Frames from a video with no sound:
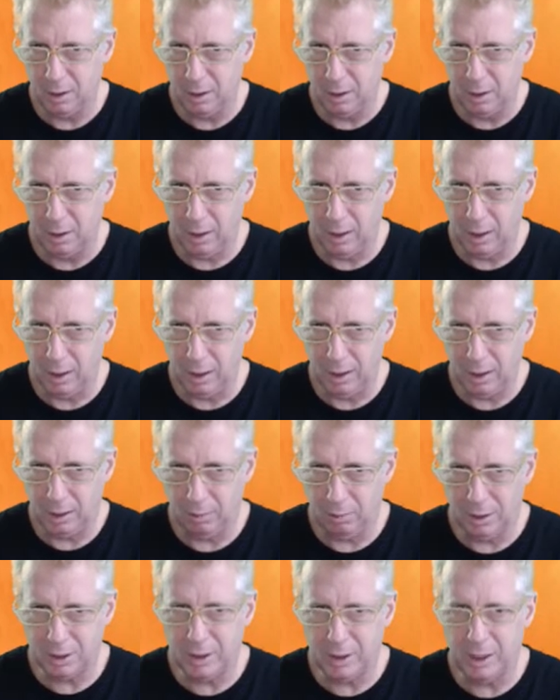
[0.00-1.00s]

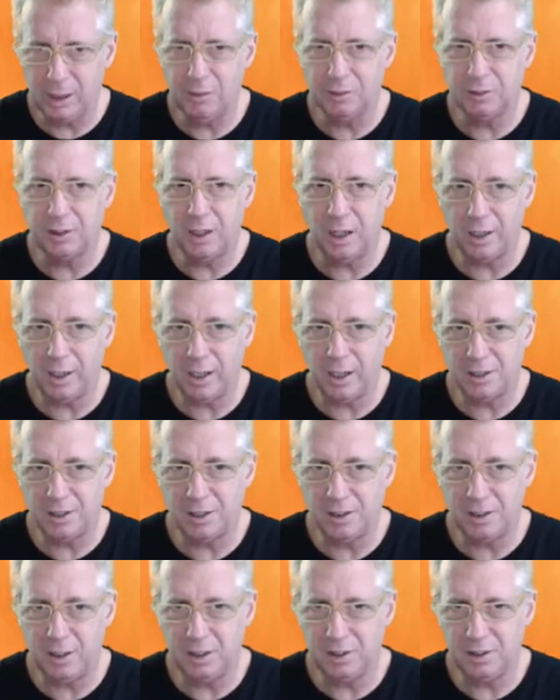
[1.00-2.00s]
what kind of targets
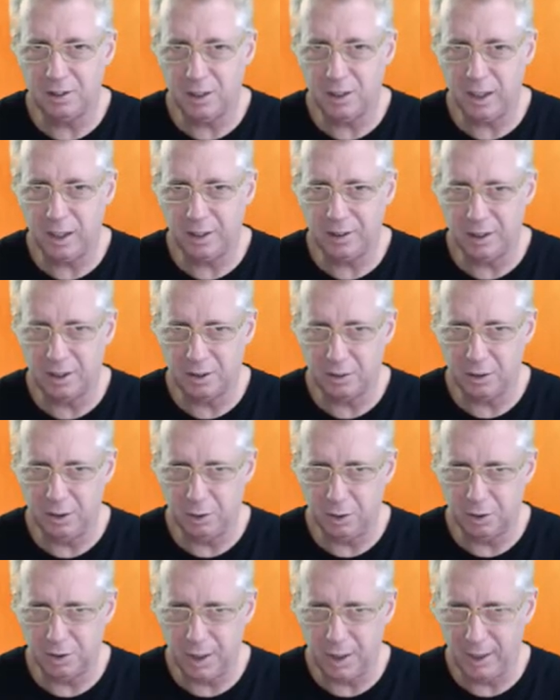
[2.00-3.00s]
this character is going
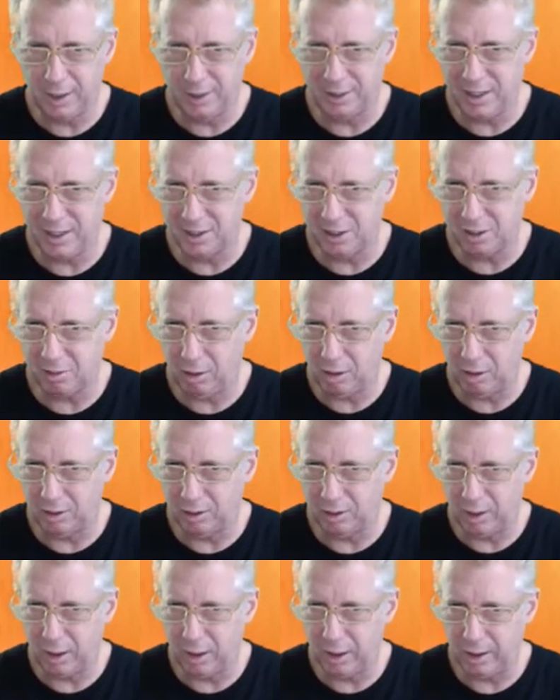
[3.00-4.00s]
to attack. It just
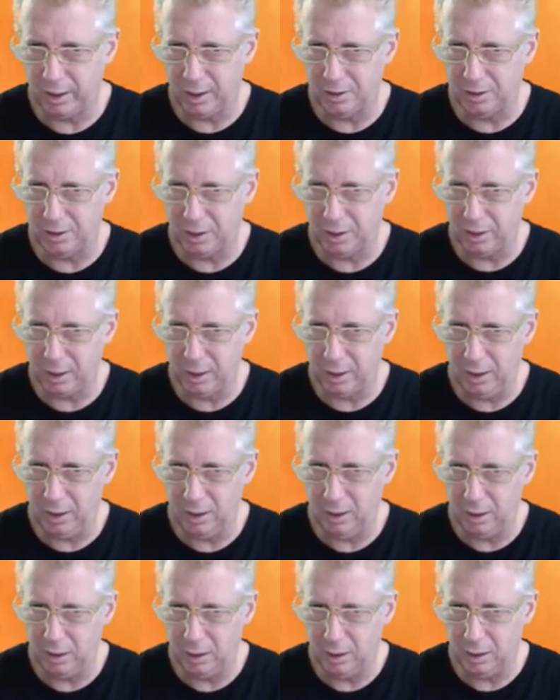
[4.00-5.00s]
ground targets, okay,
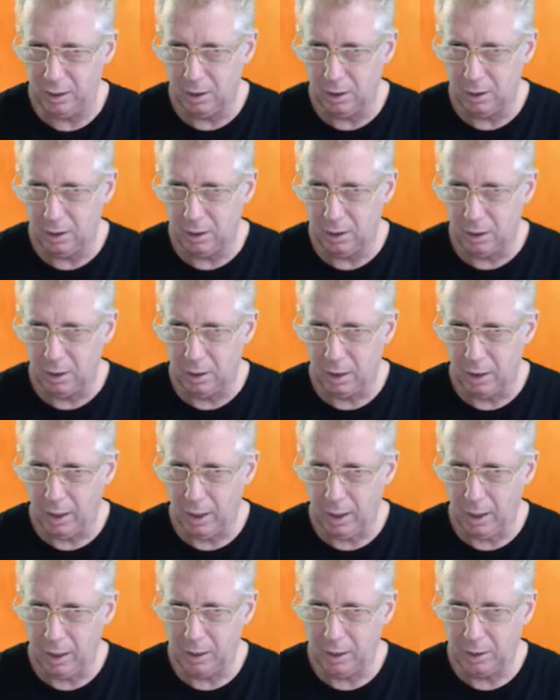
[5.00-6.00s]

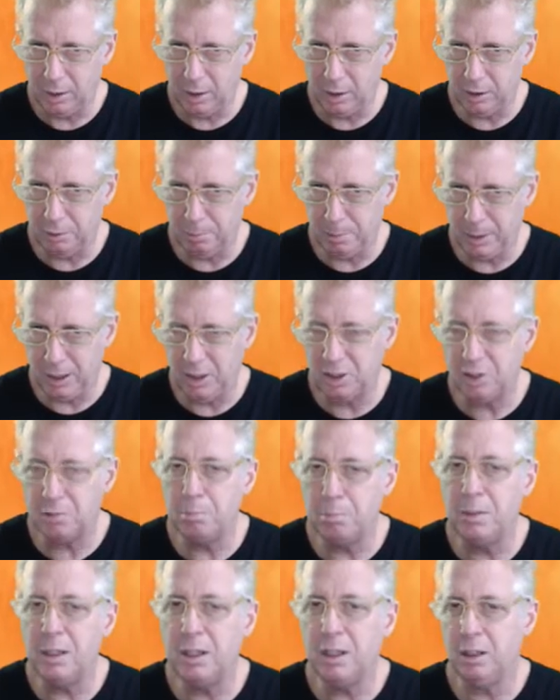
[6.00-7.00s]
and the speed is
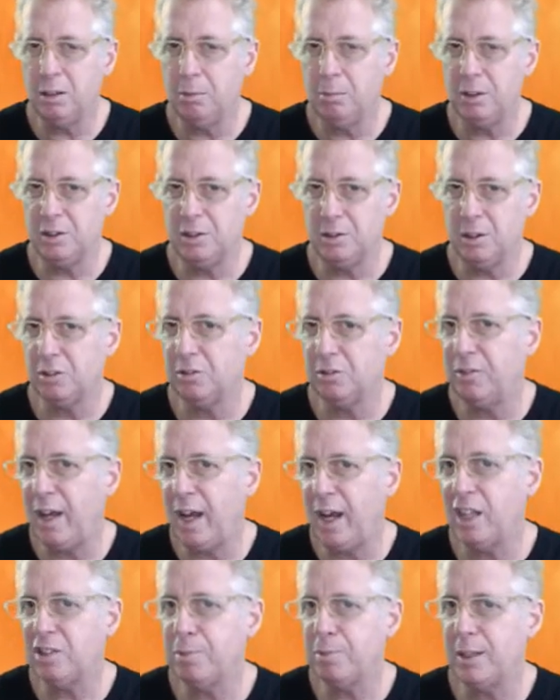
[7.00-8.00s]
medium. It's not
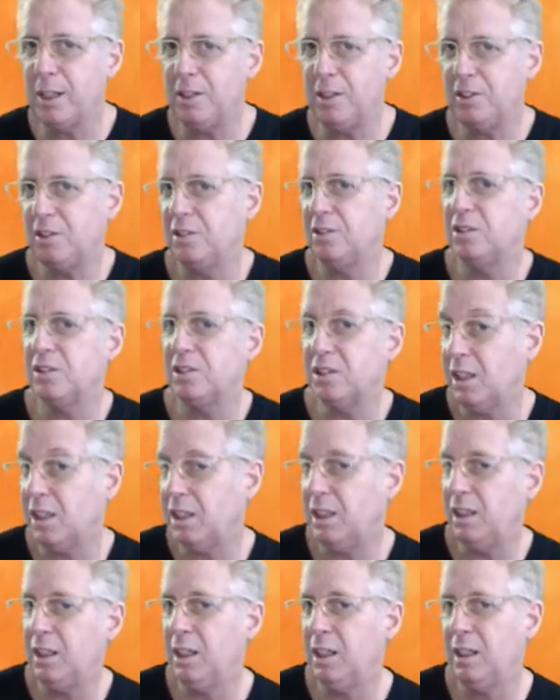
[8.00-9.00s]
fast, but it's
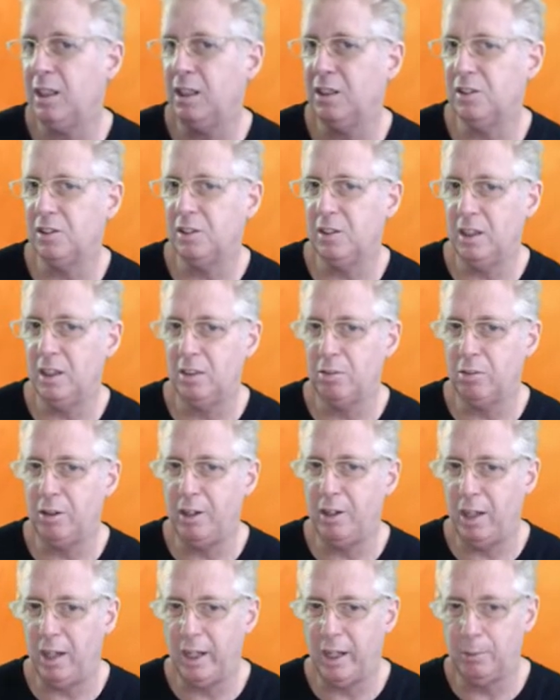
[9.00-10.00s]
steady and it's
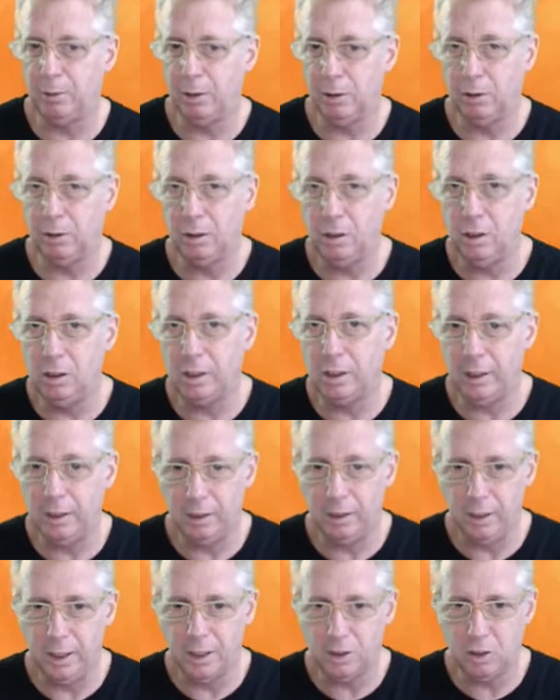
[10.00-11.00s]
reliable. Okay,
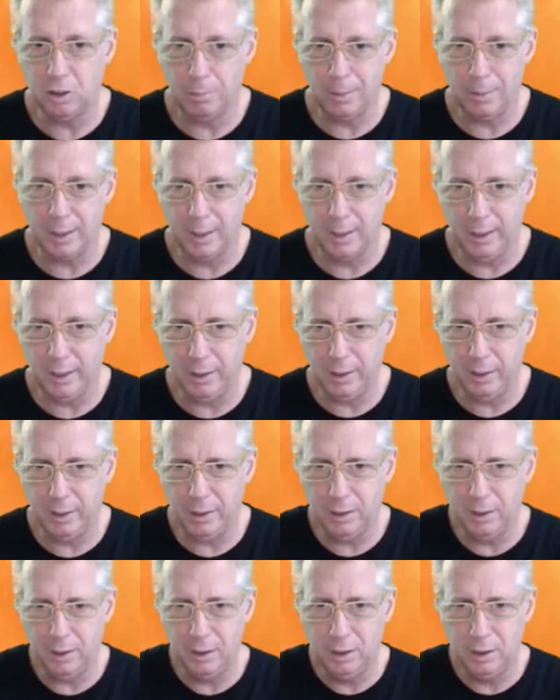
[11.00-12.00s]
let's go back here